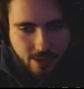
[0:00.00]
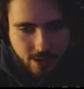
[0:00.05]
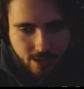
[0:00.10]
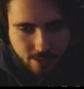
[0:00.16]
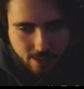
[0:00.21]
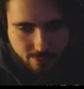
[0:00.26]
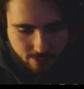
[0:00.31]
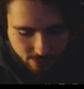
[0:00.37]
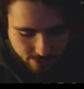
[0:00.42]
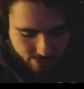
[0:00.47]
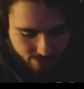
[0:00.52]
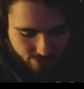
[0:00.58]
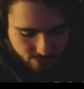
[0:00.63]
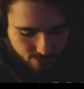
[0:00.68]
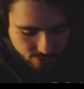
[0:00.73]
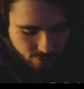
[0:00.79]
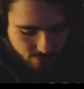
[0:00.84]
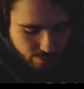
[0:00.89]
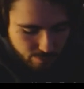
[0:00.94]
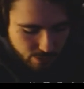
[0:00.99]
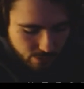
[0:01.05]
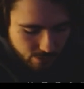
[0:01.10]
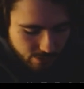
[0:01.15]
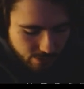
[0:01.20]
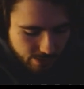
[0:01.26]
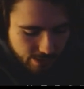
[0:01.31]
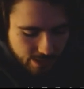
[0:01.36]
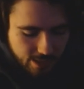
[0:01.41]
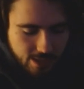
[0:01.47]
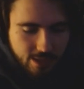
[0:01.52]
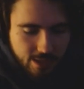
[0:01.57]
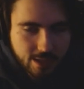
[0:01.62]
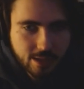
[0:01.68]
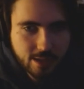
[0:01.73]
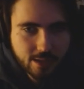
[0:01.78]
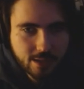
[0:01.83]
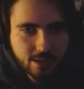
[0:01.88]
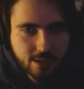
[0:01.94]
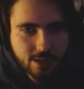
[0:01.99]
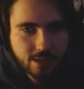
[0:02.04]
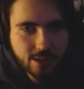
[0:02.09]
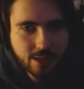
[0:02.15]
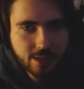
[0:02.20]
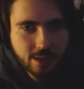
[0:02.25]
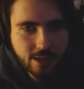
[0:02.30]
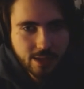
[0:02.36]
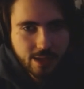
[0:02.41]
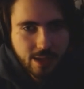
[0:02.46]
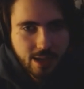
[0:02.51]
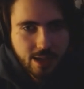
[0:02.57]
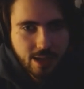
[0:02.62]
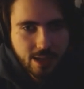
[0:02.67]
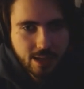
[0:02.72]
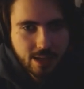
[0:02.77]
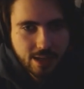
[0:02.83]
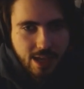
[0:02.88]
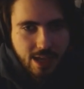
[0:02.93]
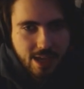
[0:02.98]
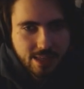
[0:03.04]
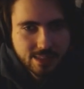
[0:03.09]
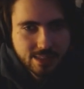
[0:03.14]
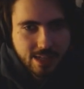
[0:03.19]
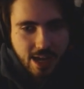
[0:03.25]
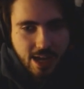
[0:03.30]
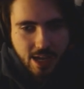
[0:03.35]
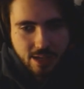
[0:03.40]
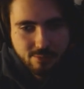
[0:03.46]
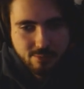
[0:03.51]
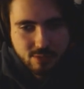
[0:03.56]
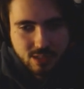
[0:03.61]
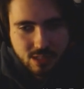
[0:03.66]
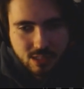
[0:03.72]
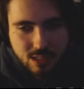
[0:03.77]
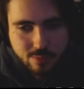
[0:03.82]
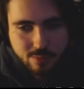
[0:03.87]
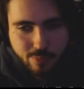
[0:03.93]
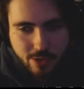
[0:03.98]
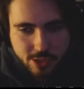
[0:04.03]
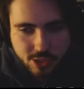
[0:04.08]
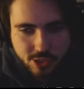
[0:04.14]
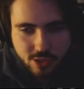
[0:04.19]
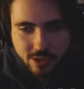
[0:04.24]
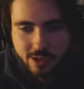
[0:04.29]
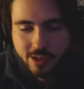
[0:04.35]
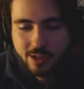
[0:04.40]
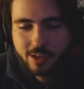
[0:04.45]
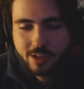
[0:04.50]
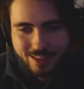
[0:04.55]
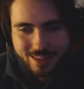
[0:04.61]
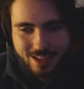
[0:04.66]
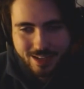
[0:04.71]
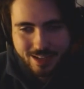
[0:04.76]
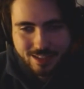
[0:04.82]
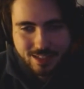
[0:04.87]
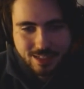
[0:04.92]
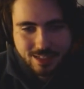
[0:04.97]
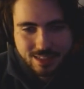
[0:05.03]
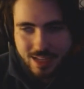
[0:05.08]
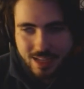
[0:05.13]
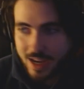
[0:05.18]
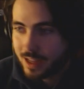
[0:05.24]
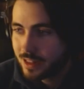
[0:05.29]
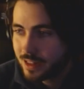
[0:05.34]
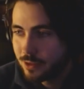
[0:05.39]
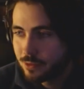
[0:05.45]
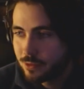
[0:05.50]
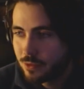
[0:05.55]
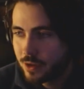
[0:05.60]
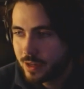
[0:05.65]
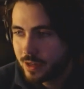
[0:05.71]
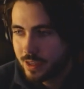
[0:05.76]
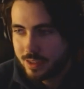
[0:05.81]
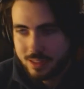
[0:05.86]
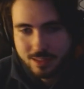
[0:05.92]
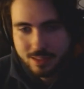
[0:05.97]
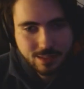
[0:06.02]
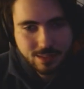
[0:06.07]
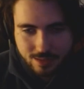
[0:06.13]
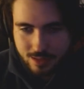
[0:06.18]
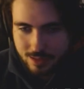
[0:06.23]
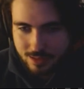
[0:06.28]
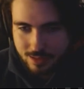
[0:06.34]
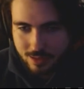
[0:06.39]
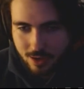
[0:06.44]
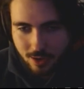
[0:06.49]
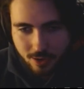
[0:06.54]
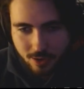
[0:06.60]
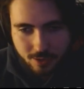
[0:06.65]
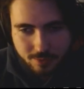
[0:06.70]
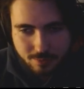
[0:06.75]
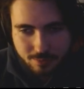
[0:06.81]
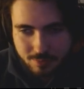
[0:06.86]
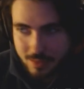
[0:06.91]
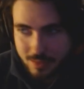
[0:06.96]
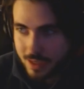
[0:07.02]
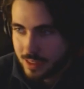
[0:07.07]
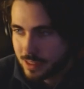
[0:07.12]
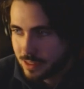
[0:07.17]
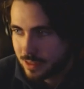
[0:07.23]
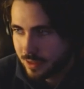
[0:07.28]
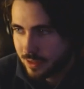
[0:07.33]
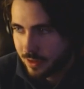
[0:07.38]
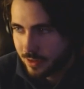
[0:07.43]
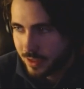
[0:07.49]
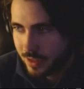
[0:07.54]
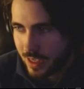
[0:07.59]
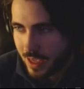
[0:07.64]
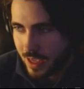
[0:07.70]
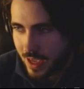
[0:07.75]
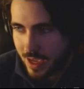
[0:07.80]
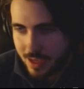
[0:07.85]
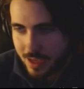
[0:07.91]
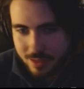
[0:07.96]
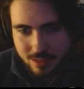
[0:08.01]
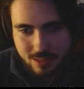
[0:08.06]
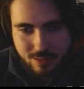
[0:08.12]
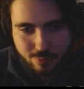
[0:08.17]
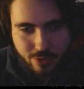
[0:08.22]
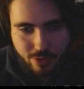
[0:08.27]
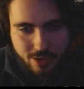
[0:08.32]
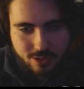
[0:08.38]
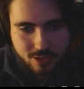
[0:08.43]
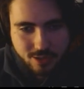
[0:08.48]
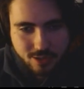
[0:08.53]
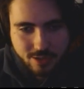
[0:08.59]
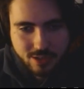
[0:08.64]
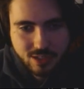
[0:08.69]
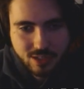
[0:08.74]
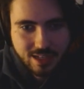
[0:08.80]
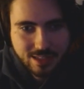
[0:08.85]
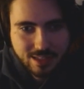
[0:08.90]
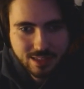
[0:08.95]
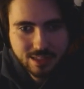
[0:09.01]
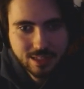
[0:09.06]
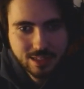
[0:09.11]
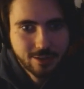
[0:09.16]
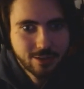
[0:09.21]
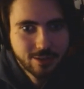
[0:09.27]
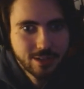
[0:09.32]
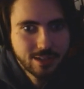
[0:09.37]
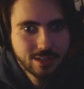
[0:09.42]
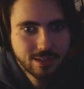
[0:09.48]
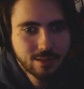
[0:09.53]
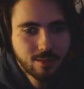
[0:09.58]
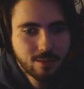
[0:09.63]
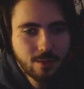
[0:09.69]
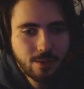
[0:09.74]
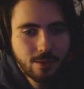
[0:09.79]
I'm going to put in an 8 times disperser. That is exactly what it's called. It's literally 8 dispersers in series.